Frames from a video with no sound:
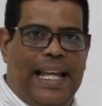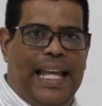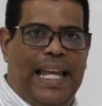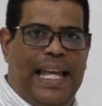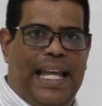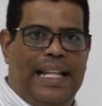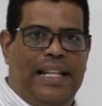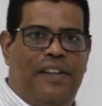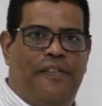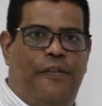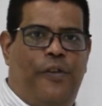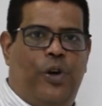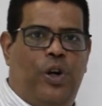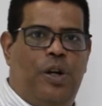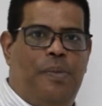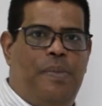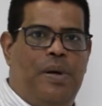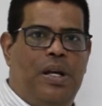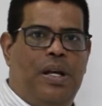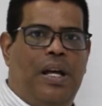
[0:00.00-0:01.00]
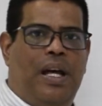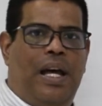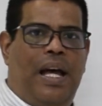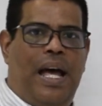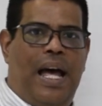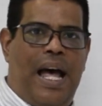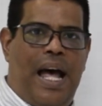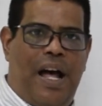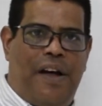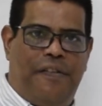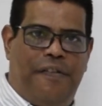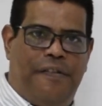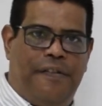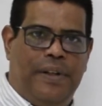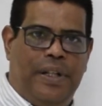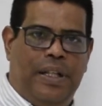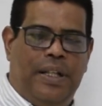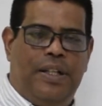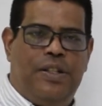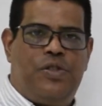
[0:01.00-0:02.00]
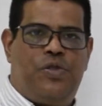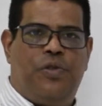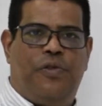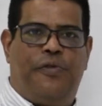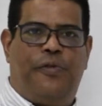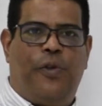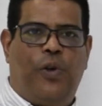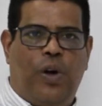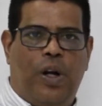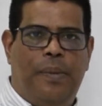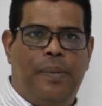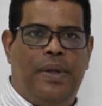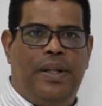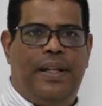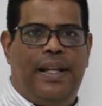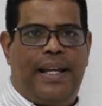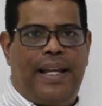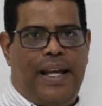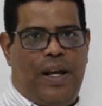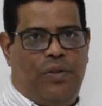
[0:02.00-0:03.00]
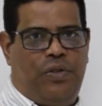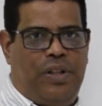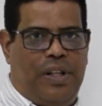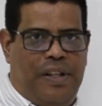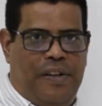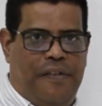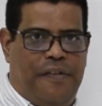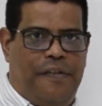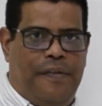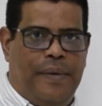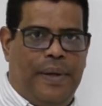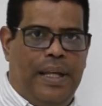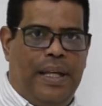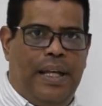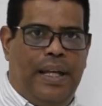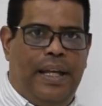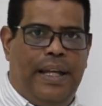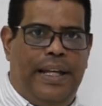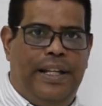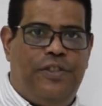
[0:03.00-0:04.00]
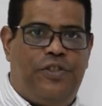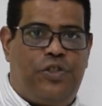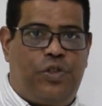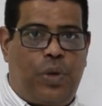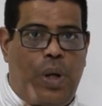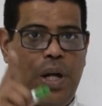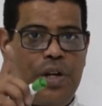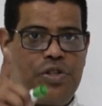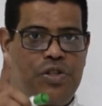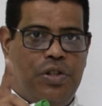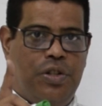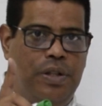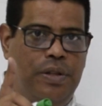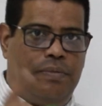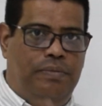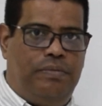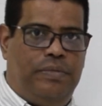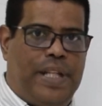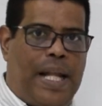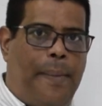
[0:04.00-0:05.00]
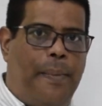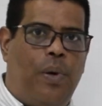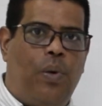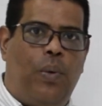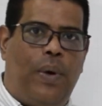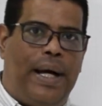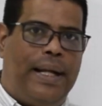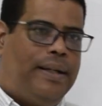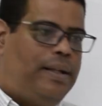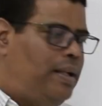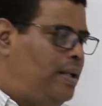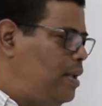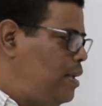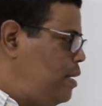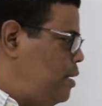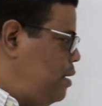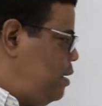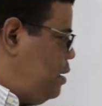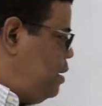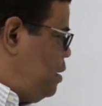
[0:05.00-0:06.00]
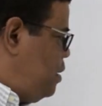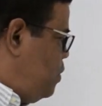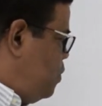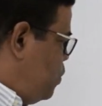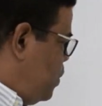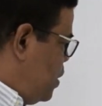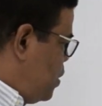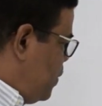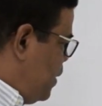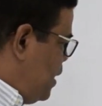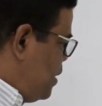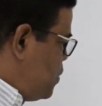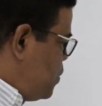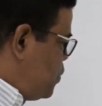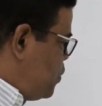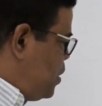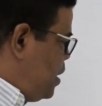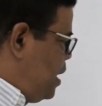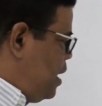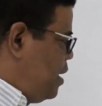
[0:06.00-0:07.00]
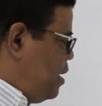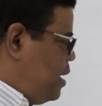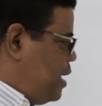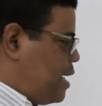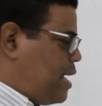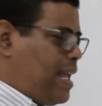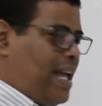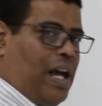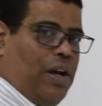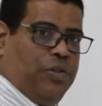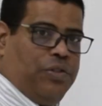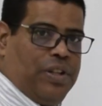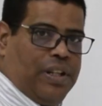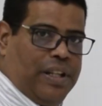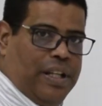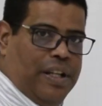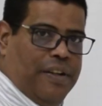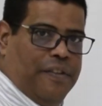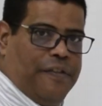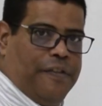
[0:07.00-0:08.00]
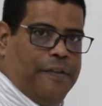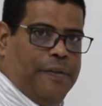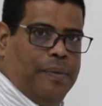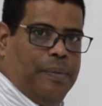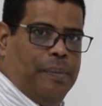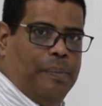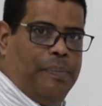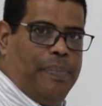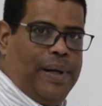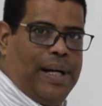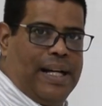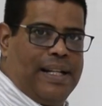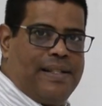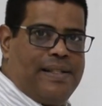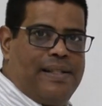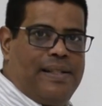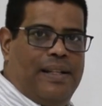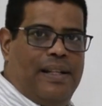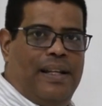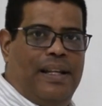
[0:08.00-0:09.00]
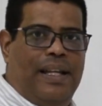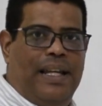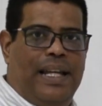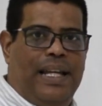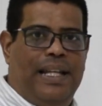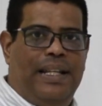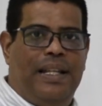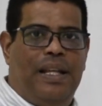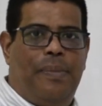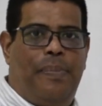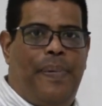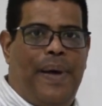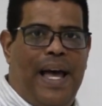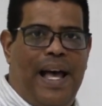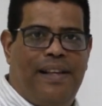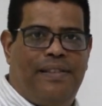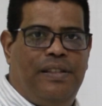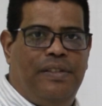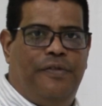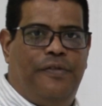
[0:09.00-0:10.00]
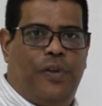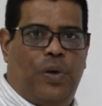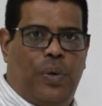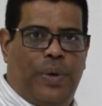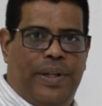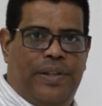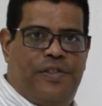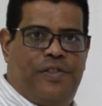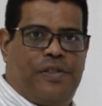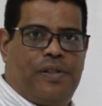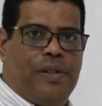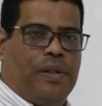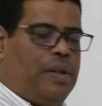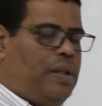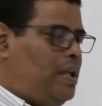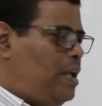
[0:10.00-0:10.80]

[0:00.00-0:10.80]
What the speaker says: and the verb have to form the causative. In structure number one, we're going to see the causative but in the passive voice.